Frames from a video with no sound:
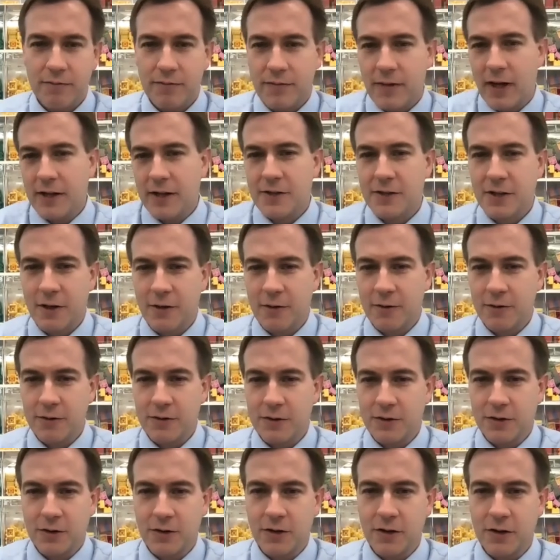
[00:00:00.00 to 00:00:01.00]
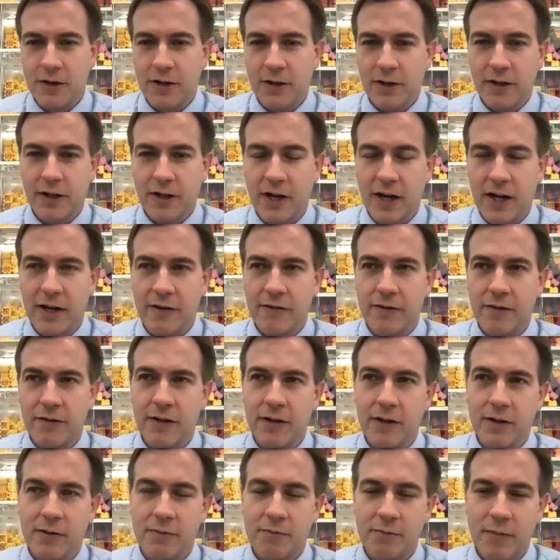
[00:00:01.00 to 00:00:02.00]
that sounds good and kind of
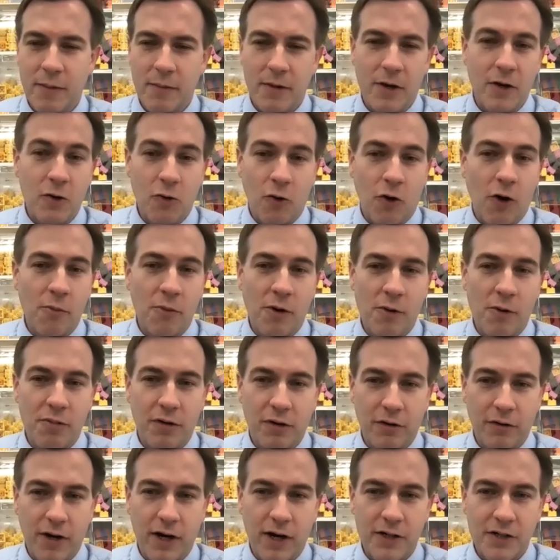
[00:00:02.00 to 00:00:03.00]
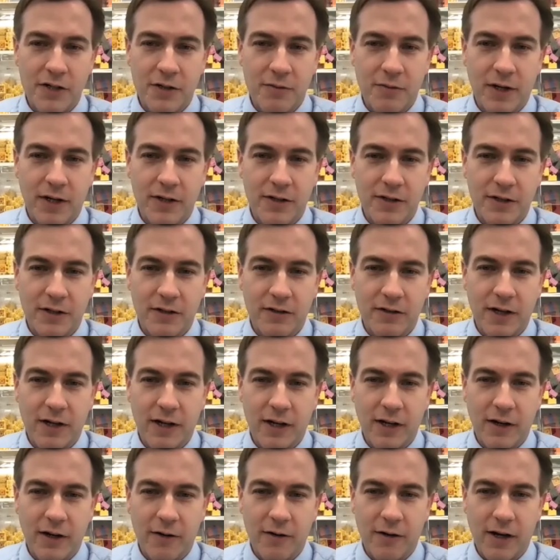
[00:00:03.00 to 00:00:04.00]
a maybe a normal progression,
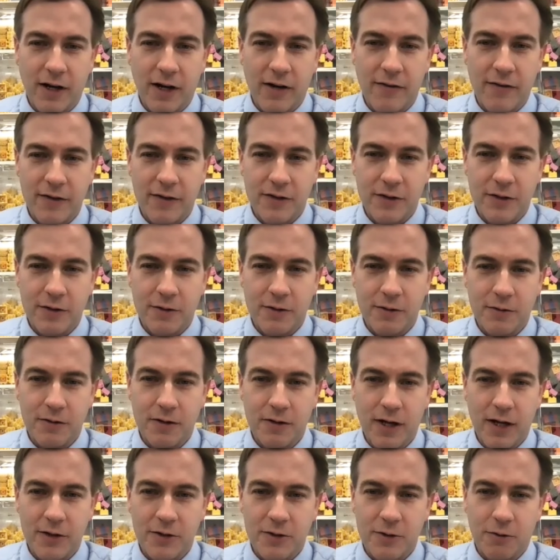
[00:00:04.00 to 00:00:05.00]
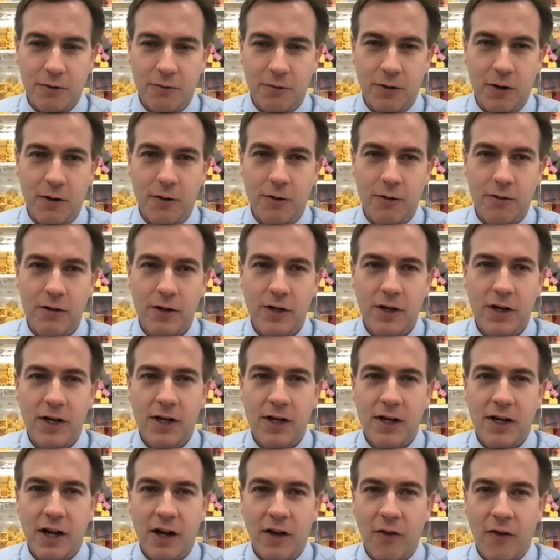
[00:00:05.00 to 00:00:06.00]
basically. Kind of as you grow
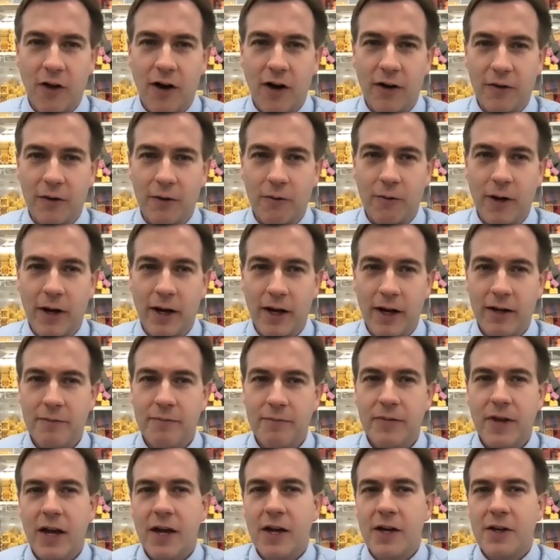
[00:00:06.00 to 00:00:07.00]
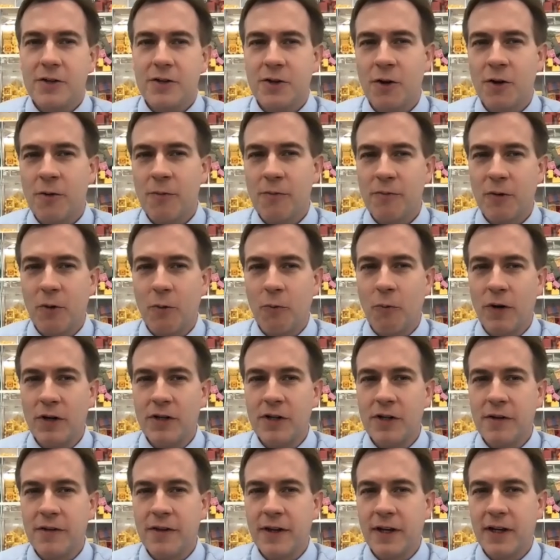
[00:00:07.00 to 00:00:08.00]
along the way. So, what
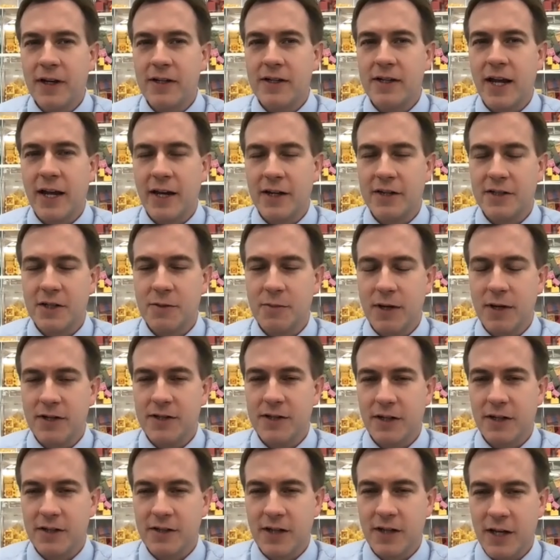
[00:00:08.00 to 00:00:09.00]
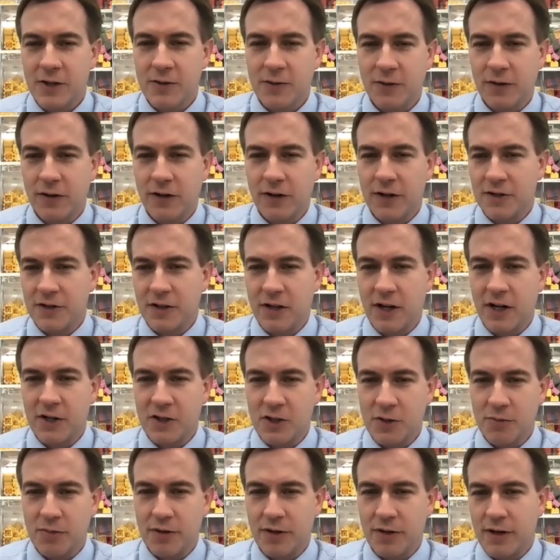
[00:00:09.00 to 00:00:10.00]
do you think it takes to be successful as an
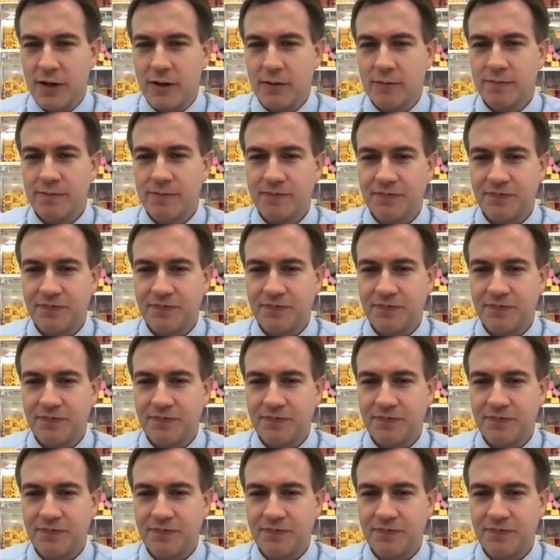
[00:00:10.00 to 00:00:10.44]
entrepreneur?